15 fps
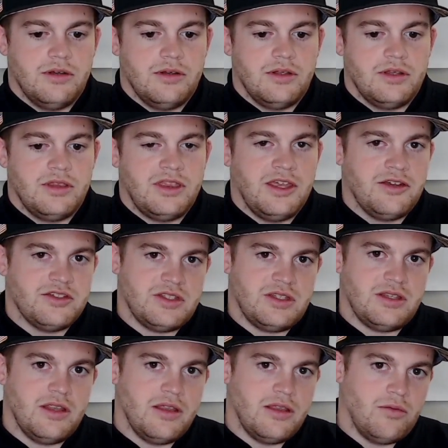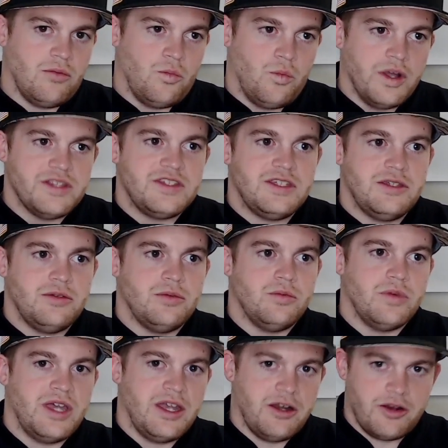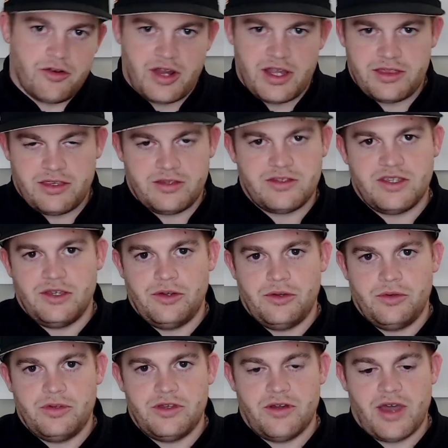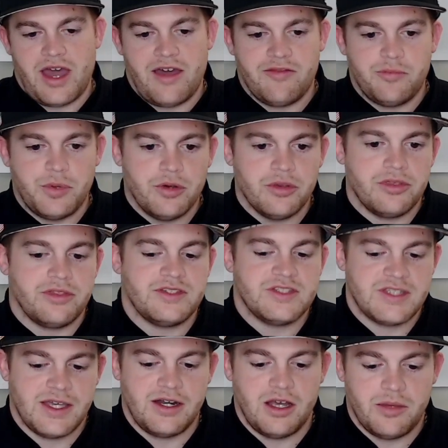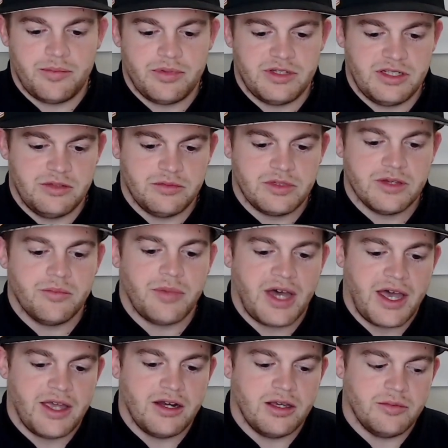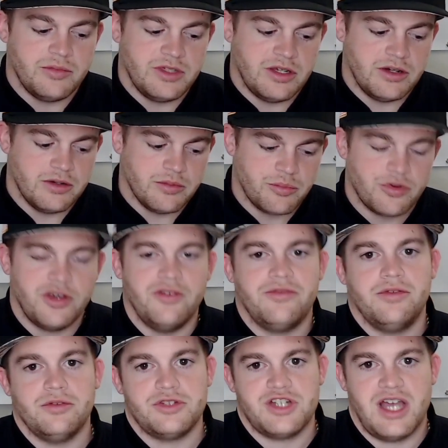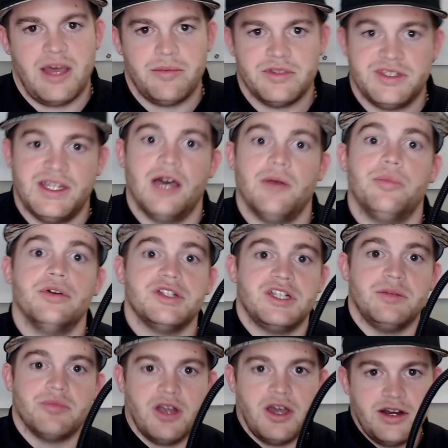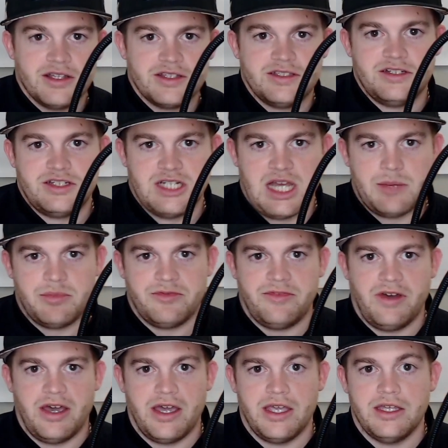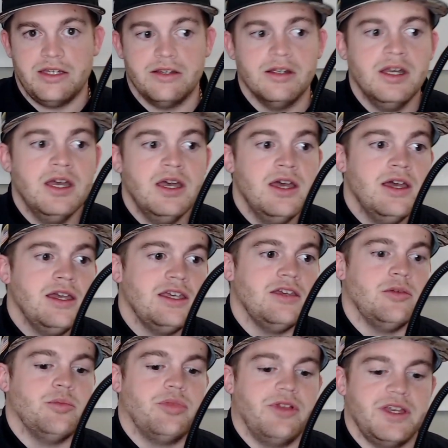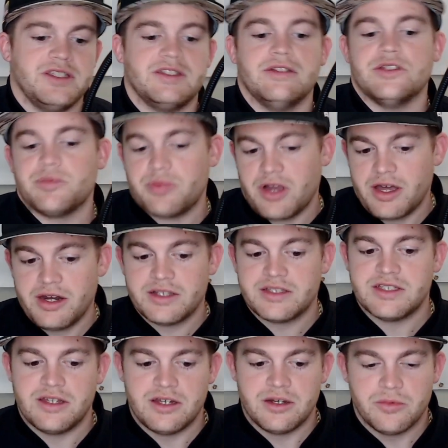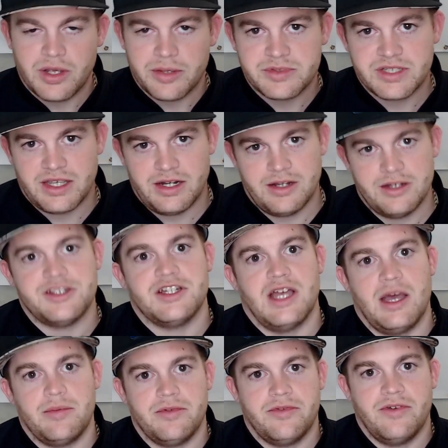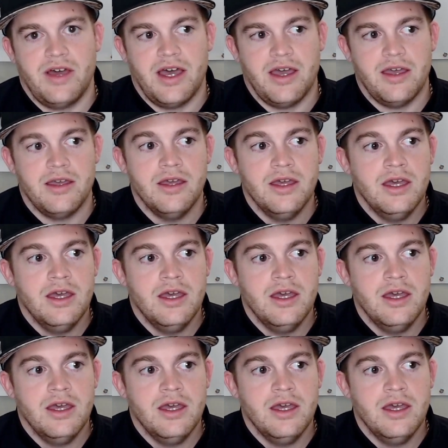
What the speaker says: there's once you integrate the two, you have both set up and you combine them. Your Printful shop is now pushing products to Shopify, and you place those products on your website on Shopify.